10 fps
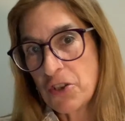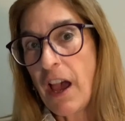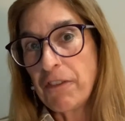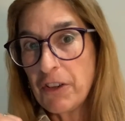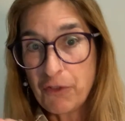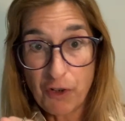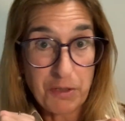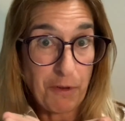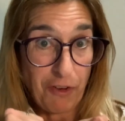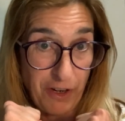you have to, of
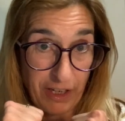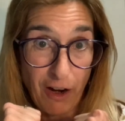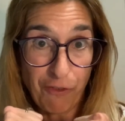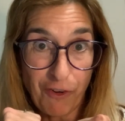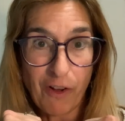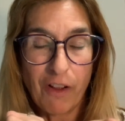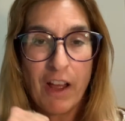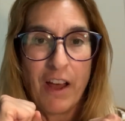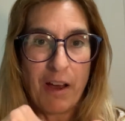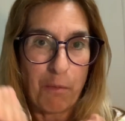course, be very careful
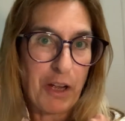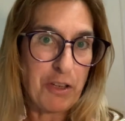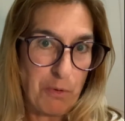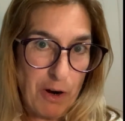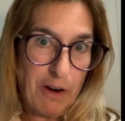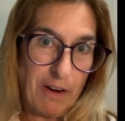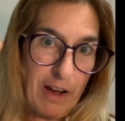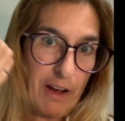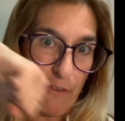when you are